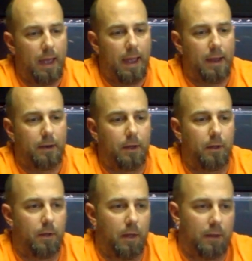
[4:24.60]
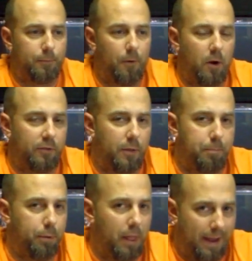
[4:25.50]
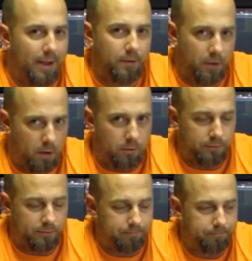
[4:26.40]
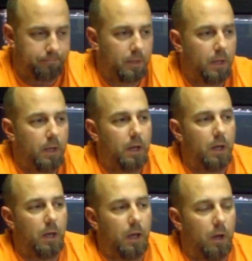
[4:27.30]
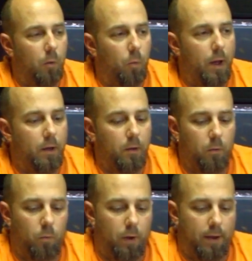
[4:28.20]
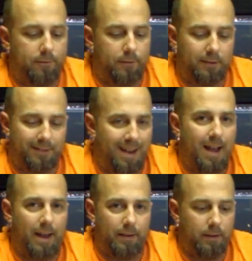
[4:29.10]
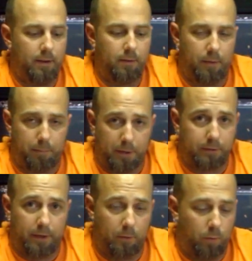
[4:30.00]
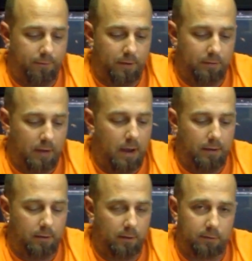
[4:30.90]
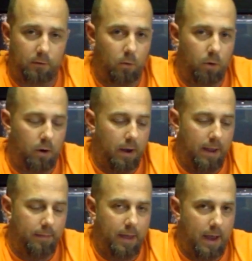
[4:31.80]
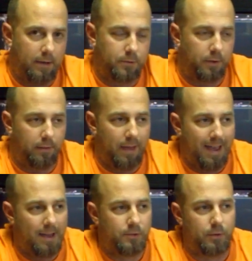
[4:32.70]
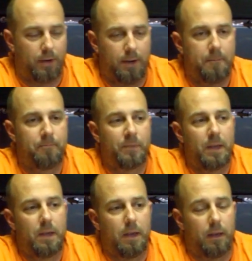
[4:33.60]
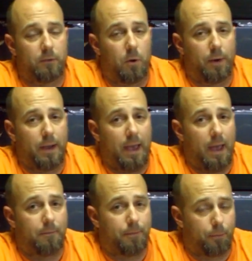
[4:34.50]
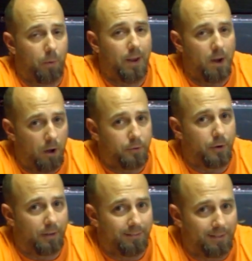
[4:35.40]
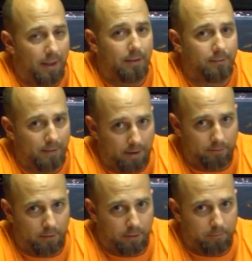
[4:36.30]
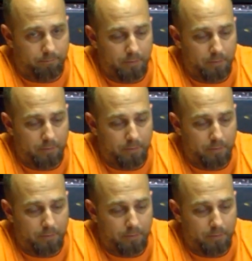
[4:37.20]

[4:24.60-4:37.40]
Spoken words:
And as far as the plan goes, well, we have designed the building, we've designed the store and the hatchery. The hatchery is going to have 310 tanks in it.